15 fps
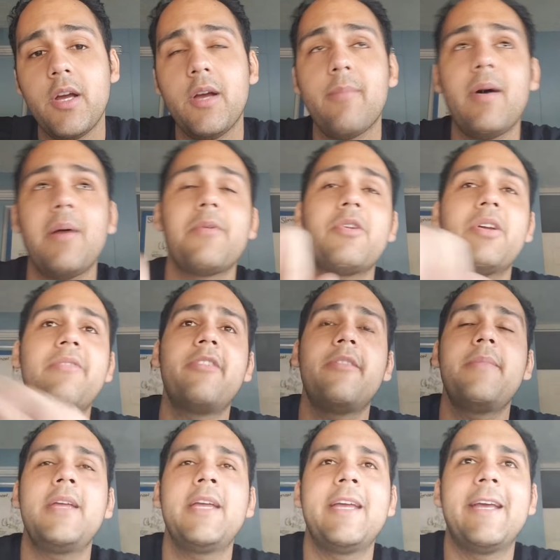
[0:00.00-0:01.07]
Bobby Reed, for
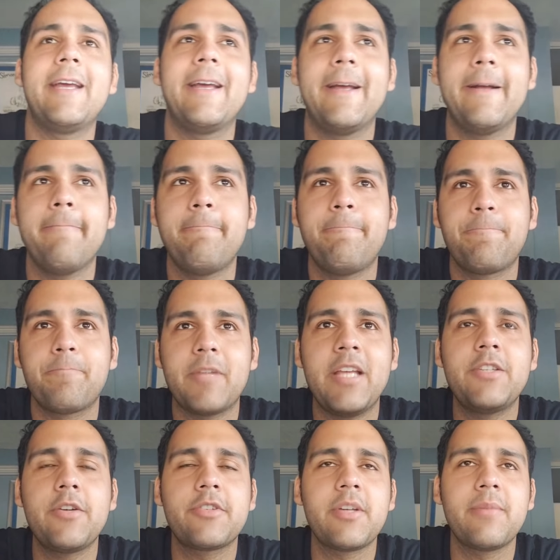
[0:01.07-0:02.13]
me, he
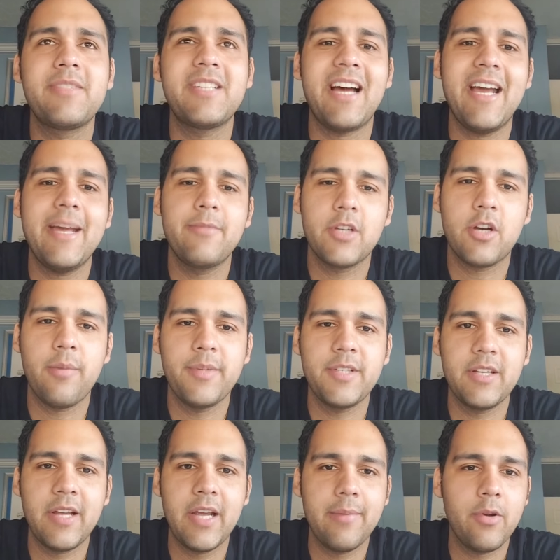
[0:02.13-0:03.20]
took some time to come into
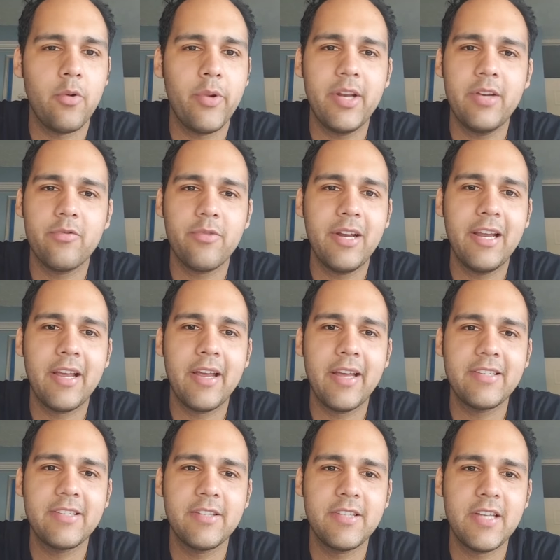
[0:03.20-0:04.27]
the game, though. We didn't really
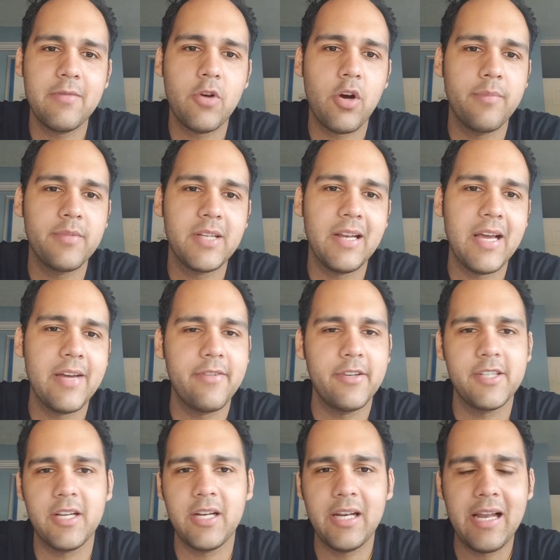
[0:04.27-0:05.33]
get to see him come to life
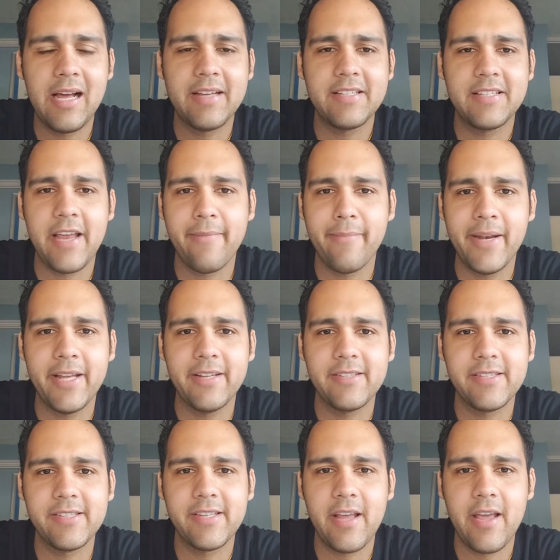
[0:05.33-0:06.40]
until the last 10
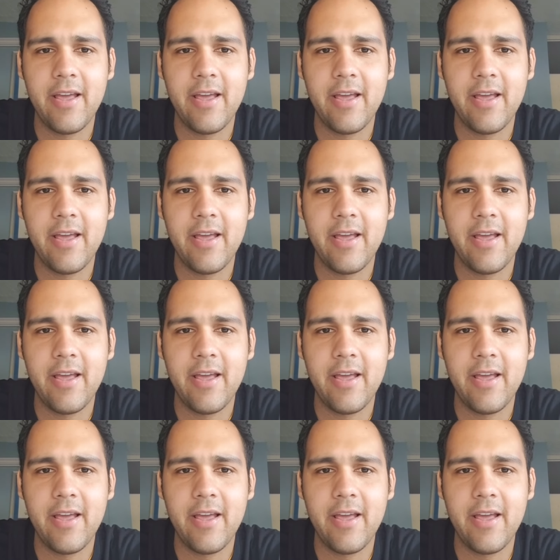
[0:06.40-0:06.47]
minutes.